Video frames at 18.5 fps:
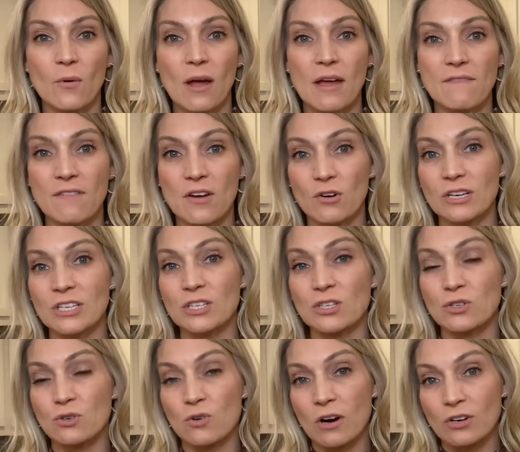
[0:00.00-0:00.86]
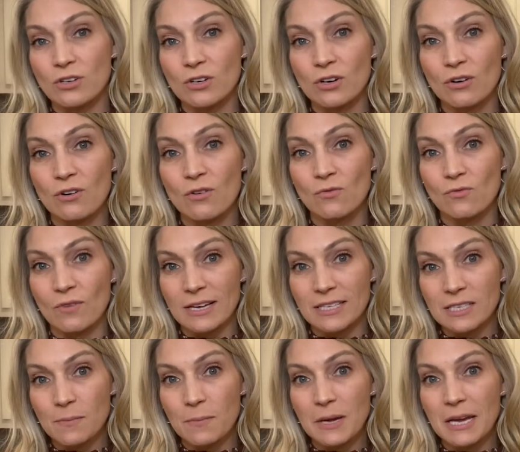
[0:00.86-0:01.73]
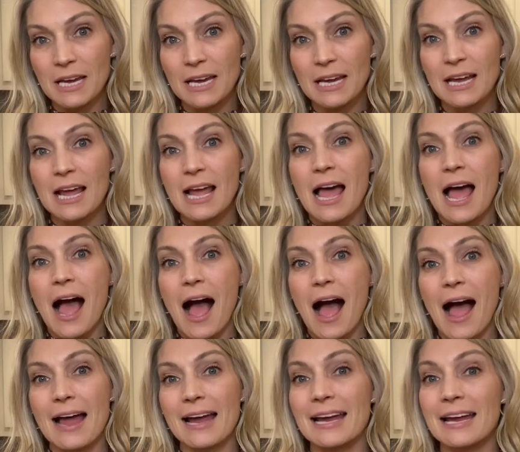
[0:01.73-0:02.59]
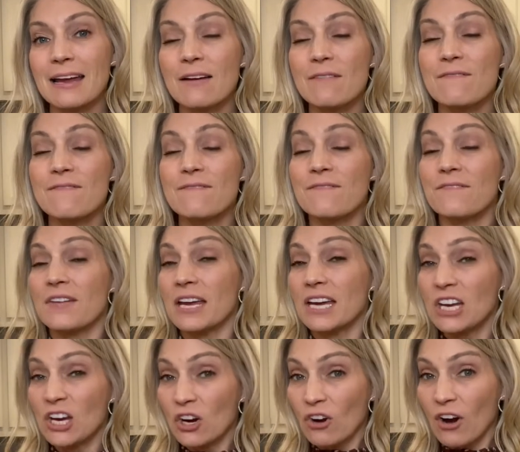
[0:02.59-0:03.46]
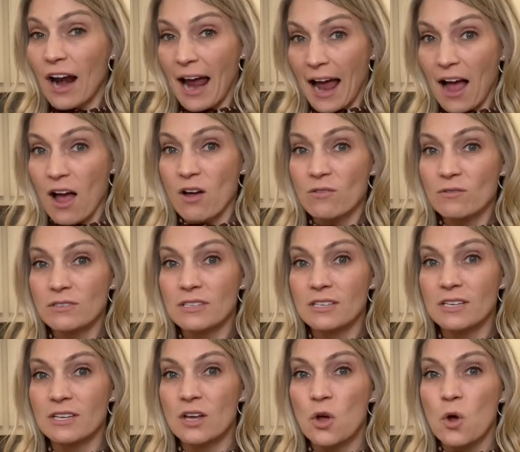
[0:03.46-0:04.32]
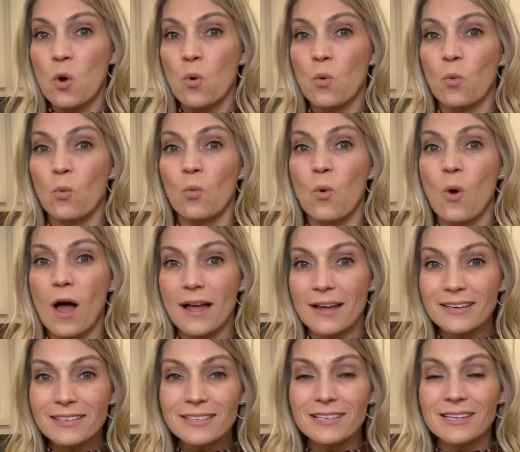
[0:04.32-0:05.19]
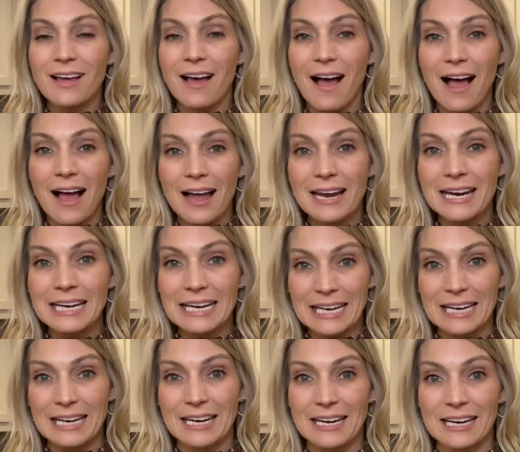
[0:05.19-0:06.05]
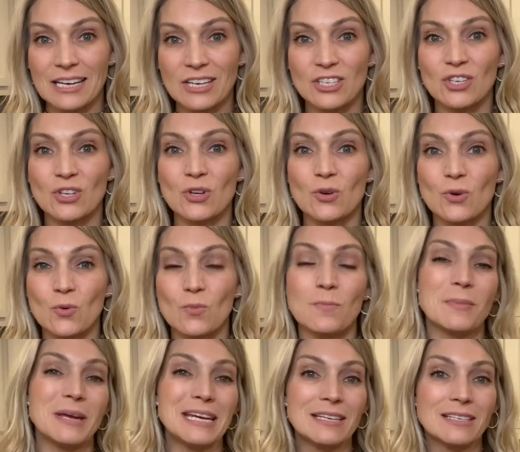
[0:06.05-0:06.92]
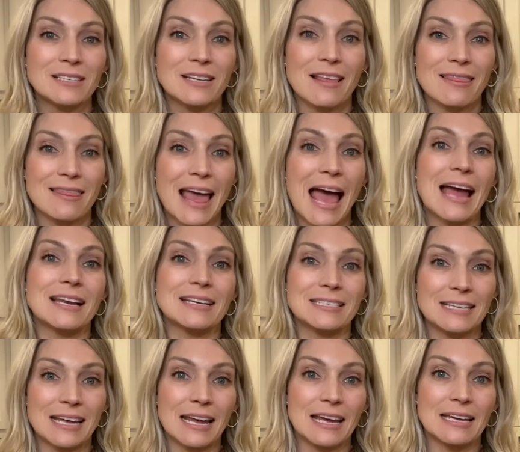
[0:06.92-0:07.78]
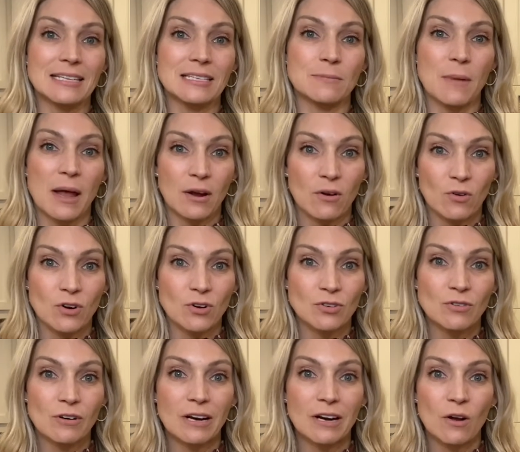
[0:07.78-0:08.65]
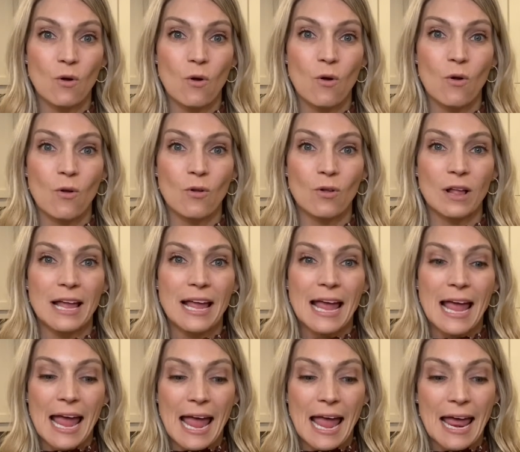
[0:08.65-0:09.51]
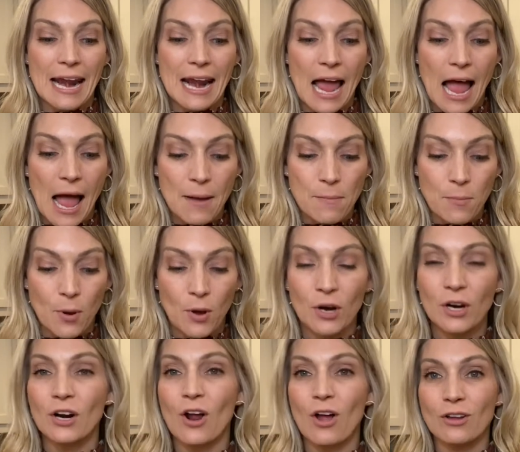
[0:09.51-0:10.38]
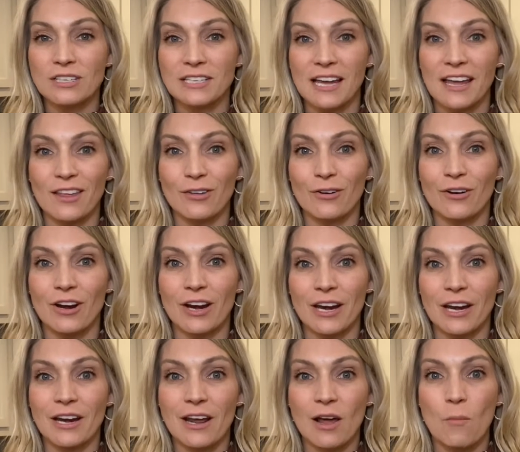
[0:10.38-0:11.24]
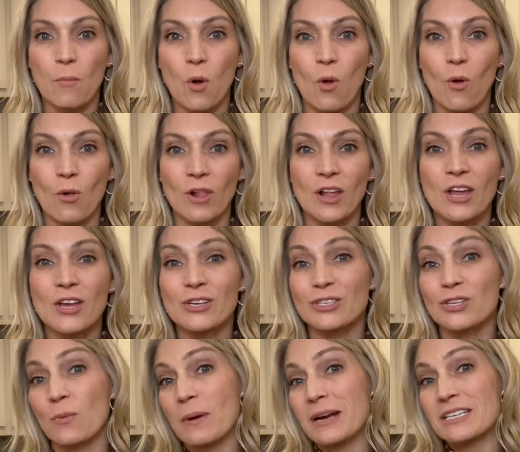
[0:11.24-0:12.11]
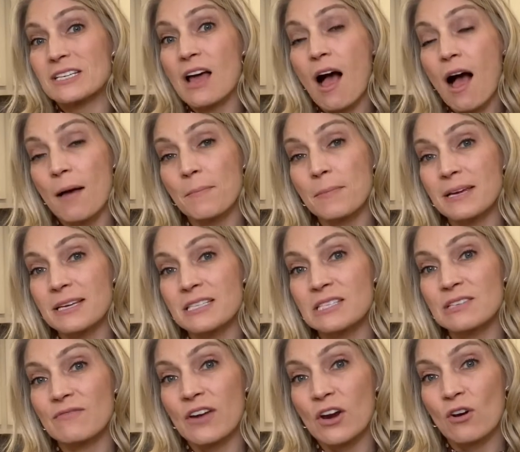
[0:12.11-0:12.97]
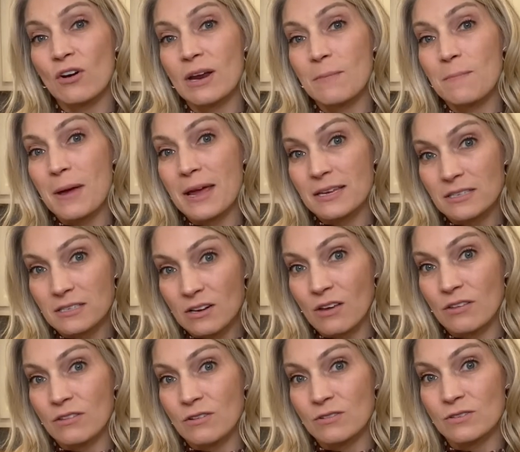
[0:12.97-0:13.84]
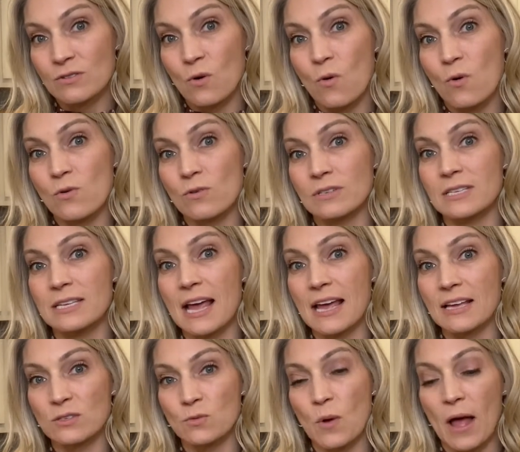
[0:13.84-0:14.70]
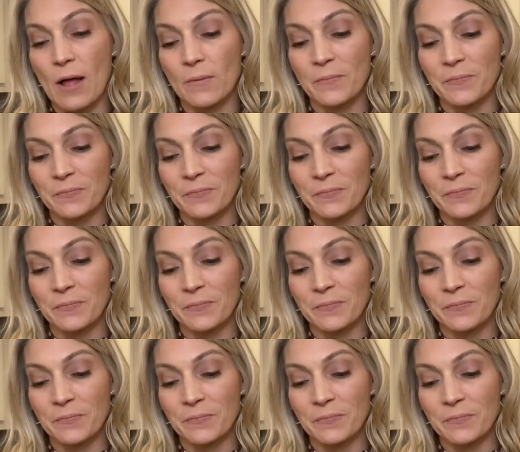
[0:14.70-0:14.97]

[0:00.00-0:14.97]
a very structured recipe. I figure out what I need to meet that day's macronutrient goal, and I put it all together in a bowl. So my toppings vary based on those goals as well.